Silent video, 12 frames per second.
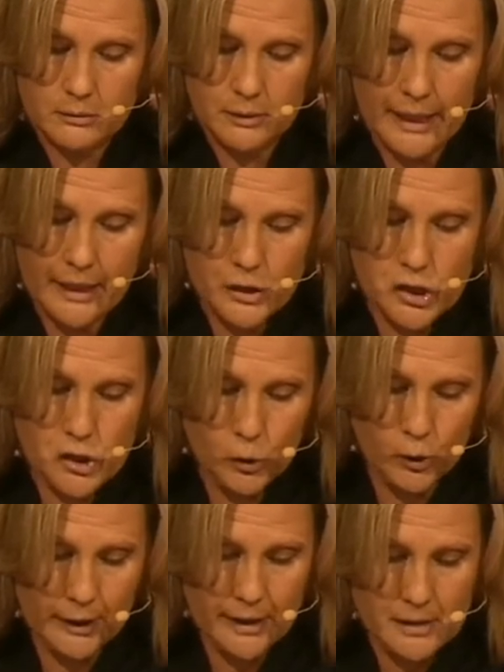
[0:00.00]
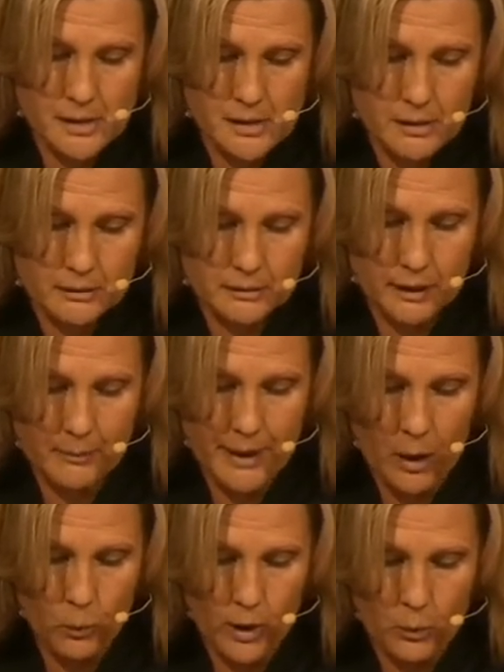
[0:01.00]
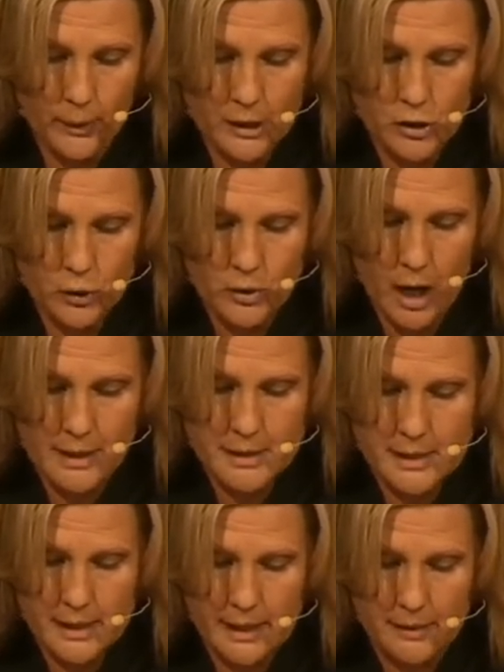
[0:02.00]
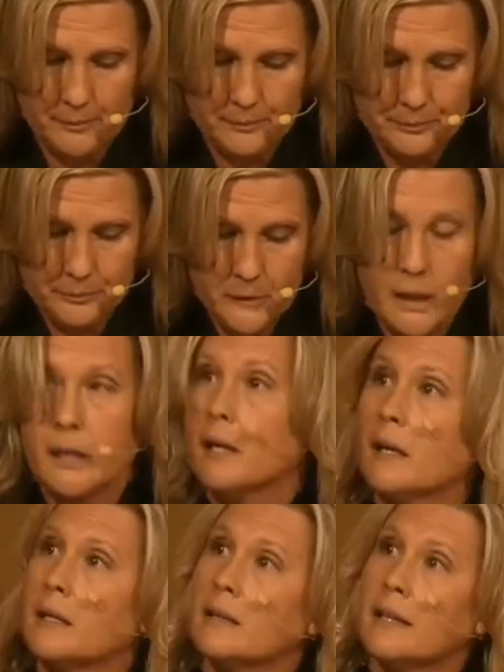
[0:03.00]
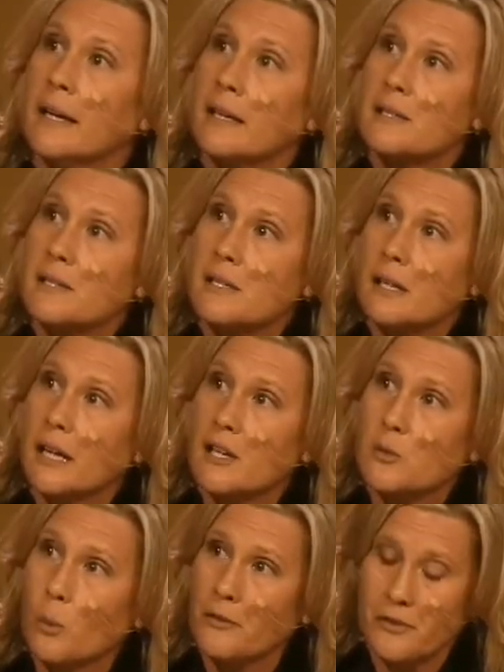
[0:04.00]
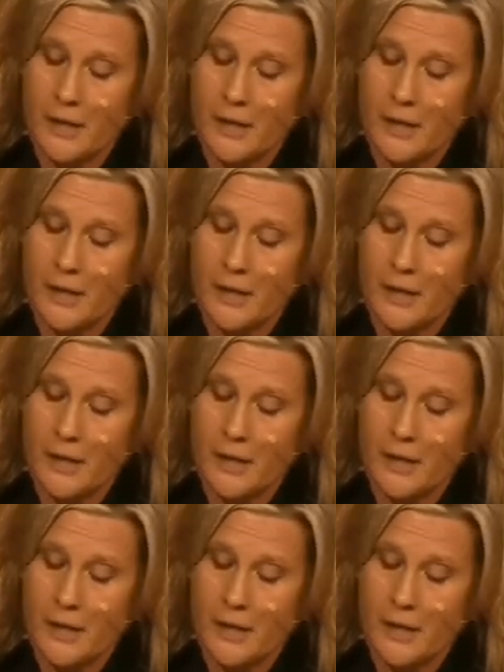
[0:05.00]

and assurance about what we do not see. This is what the